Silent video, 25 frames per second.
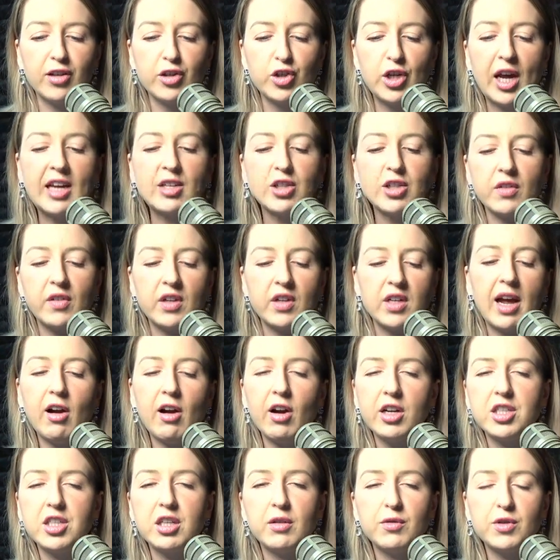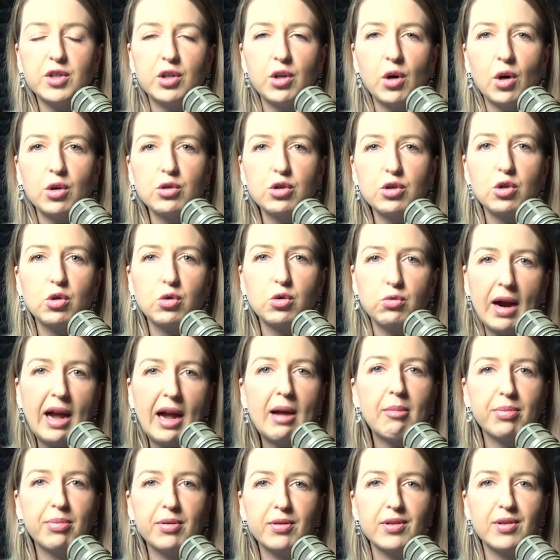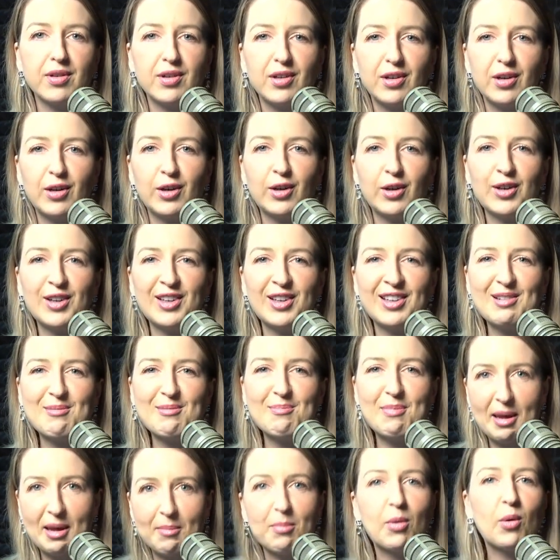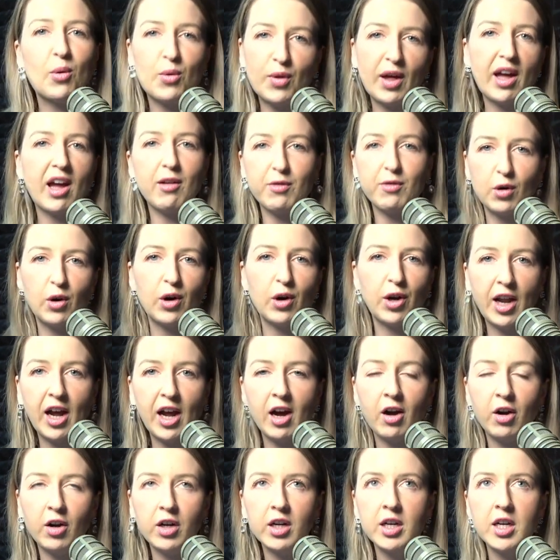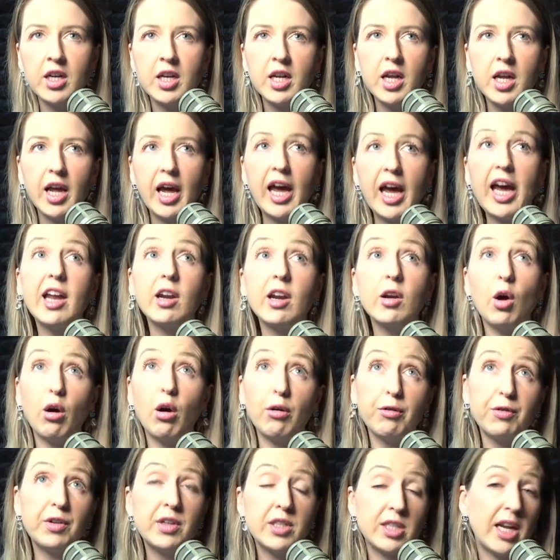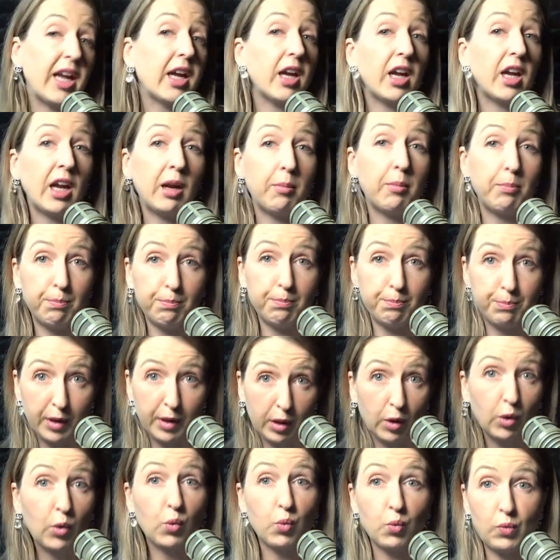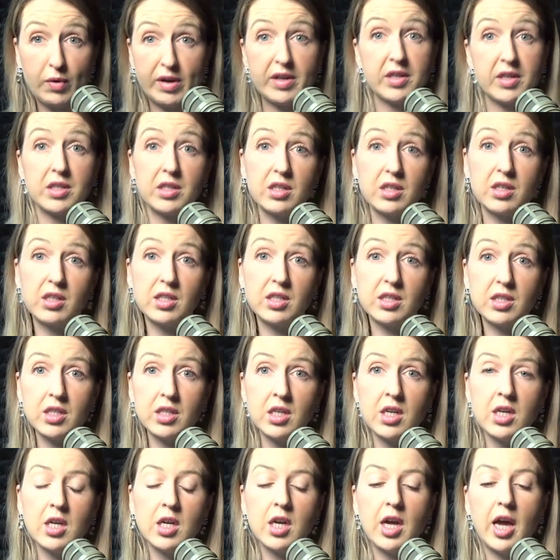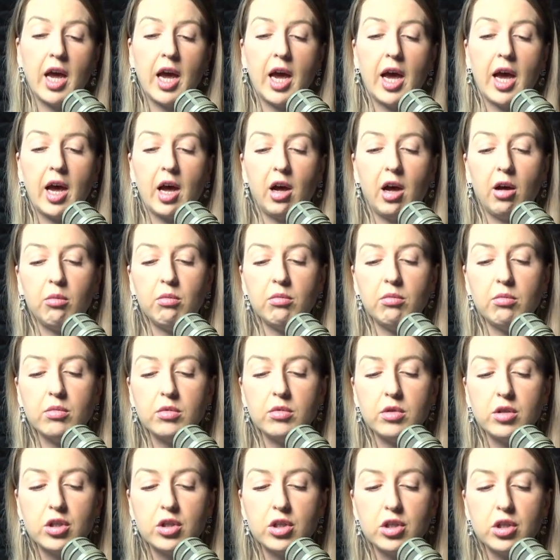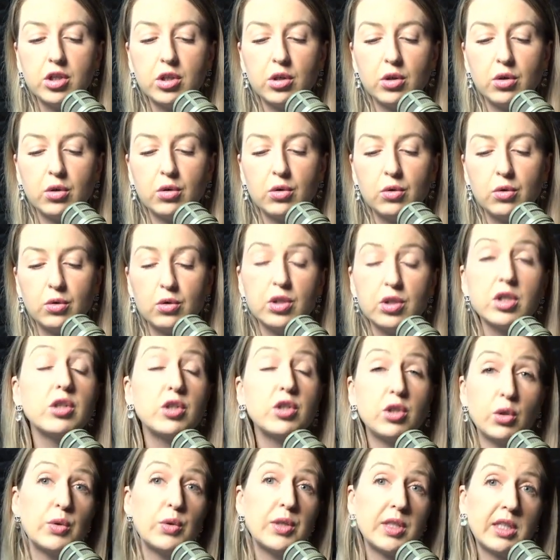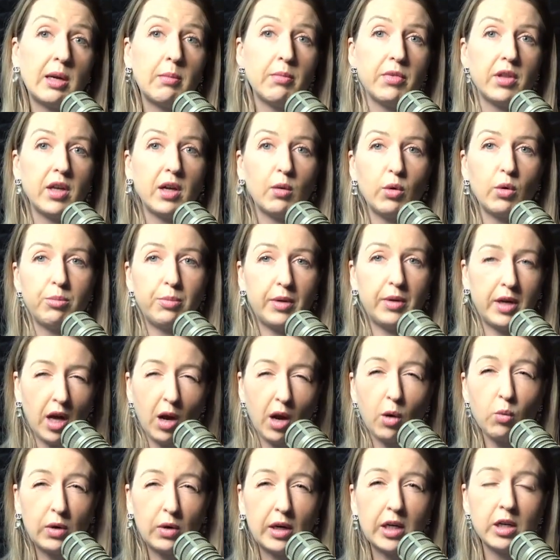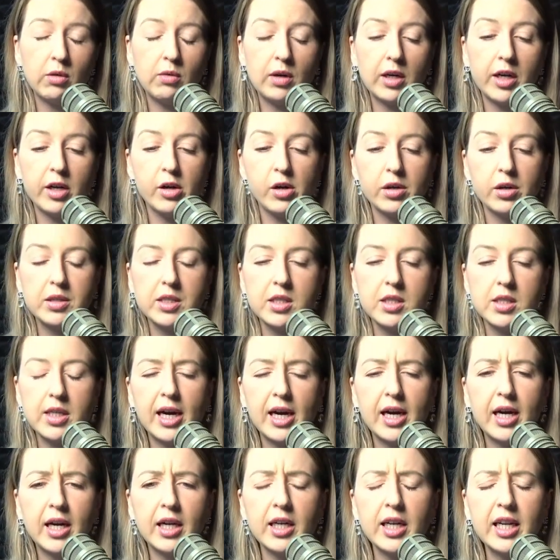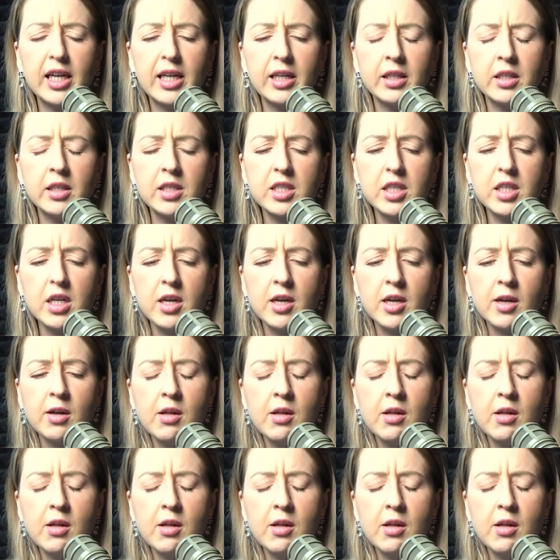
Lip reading: changing the narrative to not crap on people that have gone out and often taking big risks to do something would be a really, really good start. And